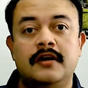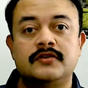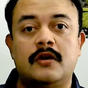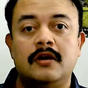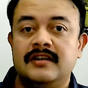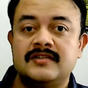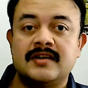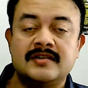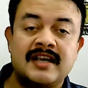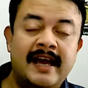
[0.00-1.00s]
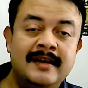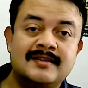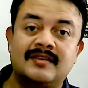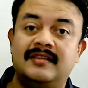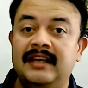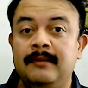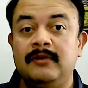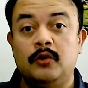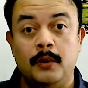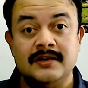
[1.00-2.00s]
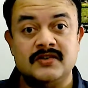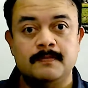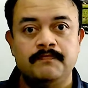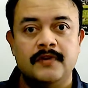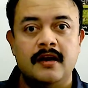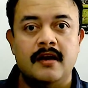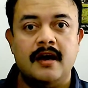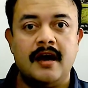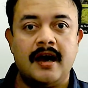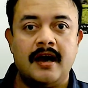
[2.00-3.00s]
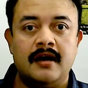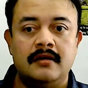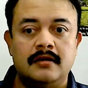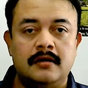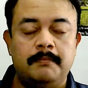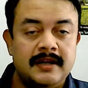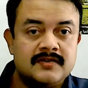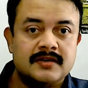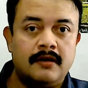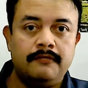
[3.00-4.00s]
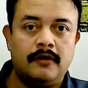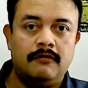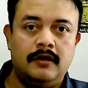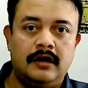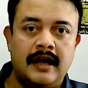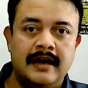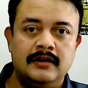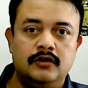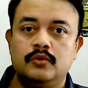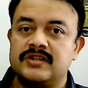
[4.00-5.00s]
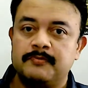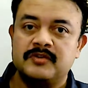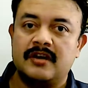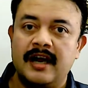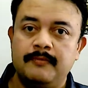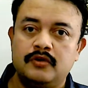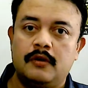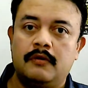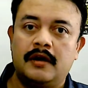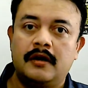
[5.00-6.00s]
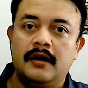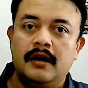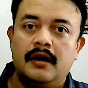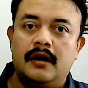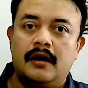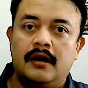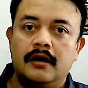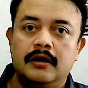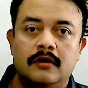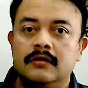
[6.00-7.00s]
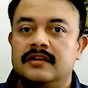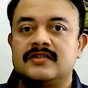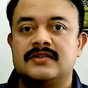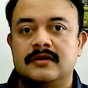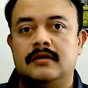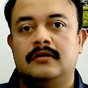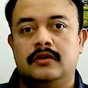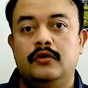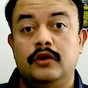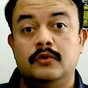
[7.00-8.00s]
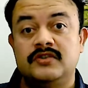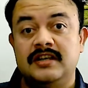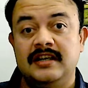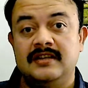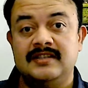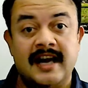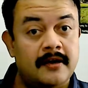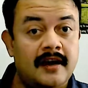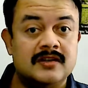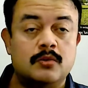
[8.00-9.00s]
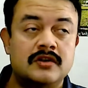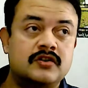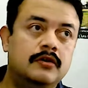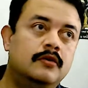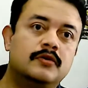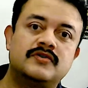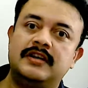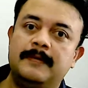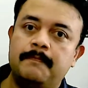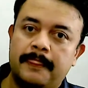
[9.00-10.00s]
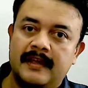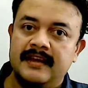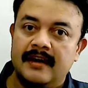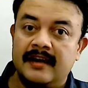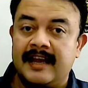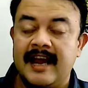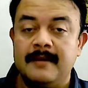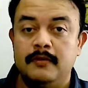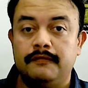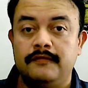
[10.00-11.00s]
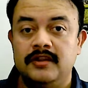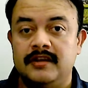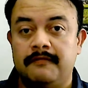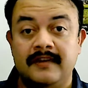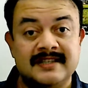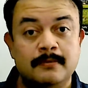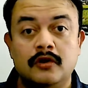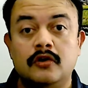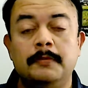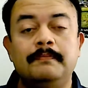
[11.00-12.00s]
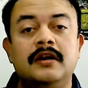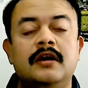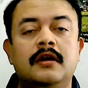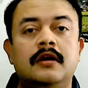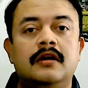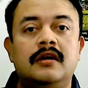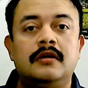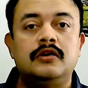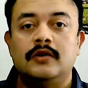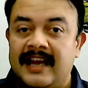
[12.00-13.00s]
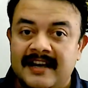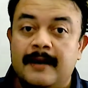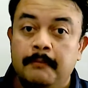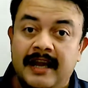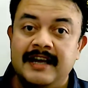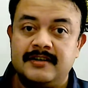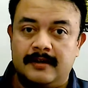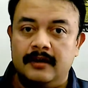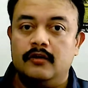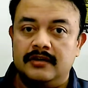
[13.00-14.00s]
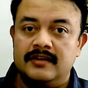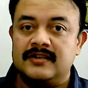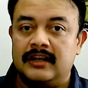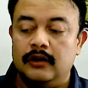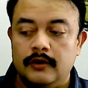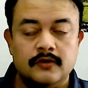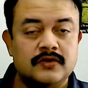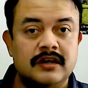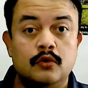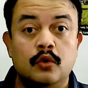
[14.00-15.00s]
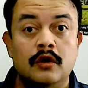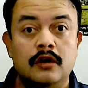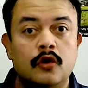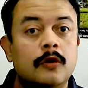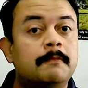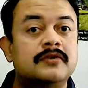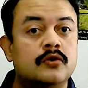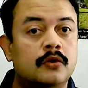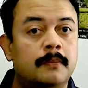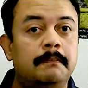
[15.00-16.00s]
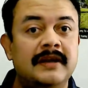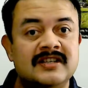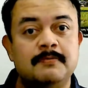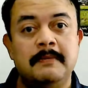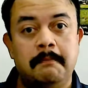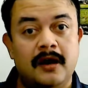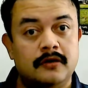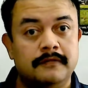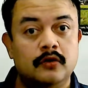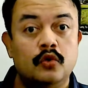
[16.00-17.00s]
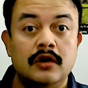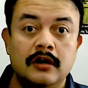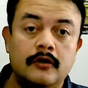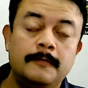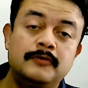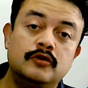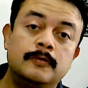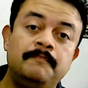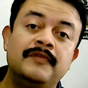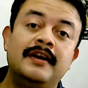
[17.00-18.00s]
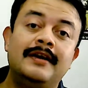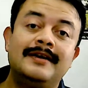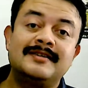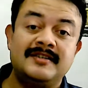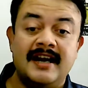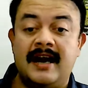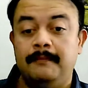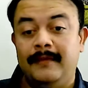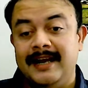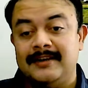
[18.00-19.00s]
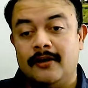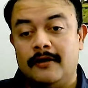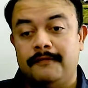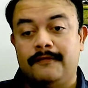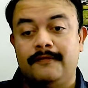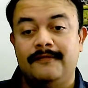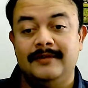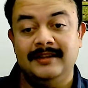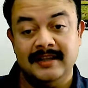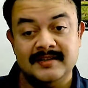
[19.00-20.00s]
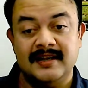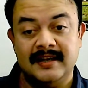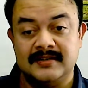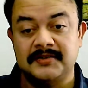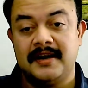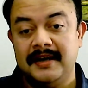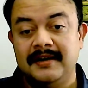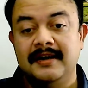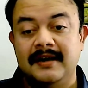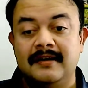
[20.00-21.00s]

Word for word: So all these are science themed quiz, and uh, please come forward and do subscribe to our uh, you know this uh, Curiosity channel, as well as Curiosity, the Young Academy of India Facebook group, uh, to get updated. You know, there is a Curiosity Google group, so please be part of the Google group to stay updated of these things, right?